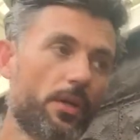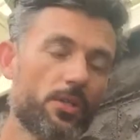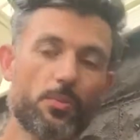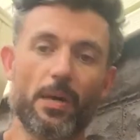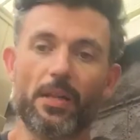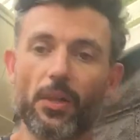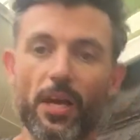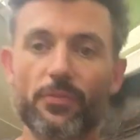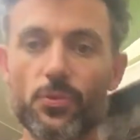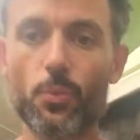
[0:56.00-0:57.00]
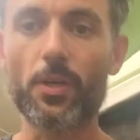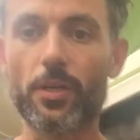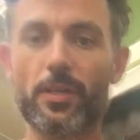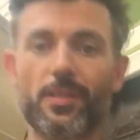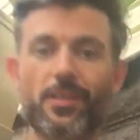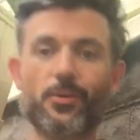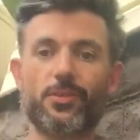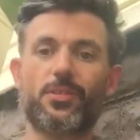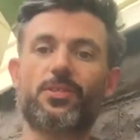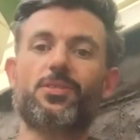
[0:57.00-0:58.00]
it's my life's work,
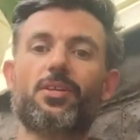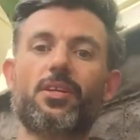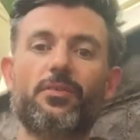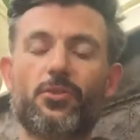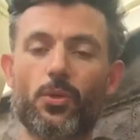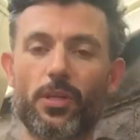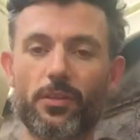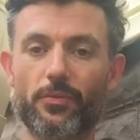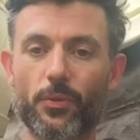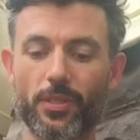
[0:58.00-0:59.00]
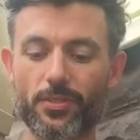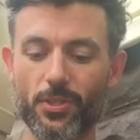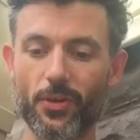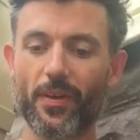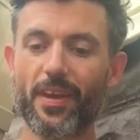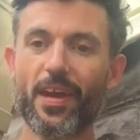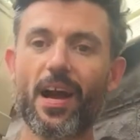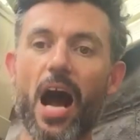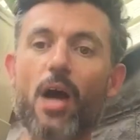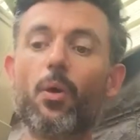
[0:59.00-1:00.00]
is this study of joy in the voice. So
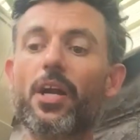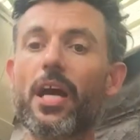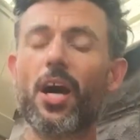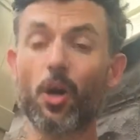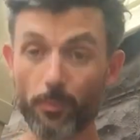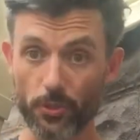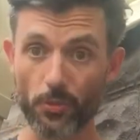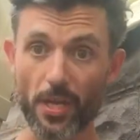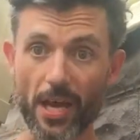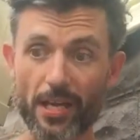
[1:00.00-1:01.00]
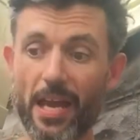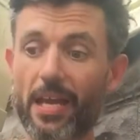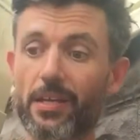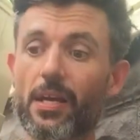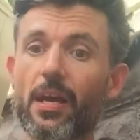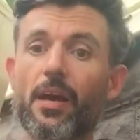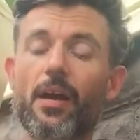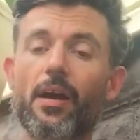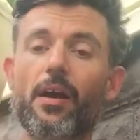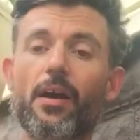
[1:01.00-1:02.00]
I want to help do that. And
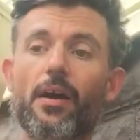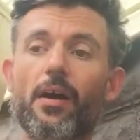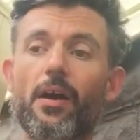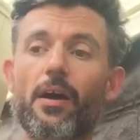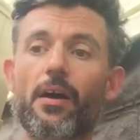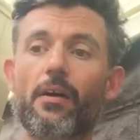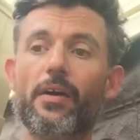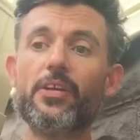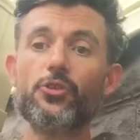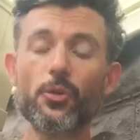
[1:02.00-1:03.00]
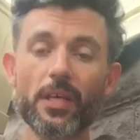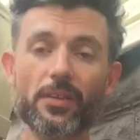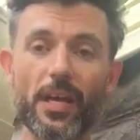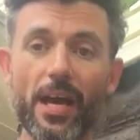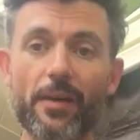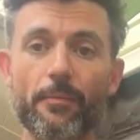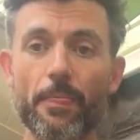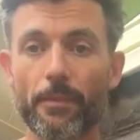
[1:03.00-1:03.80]
in doing that,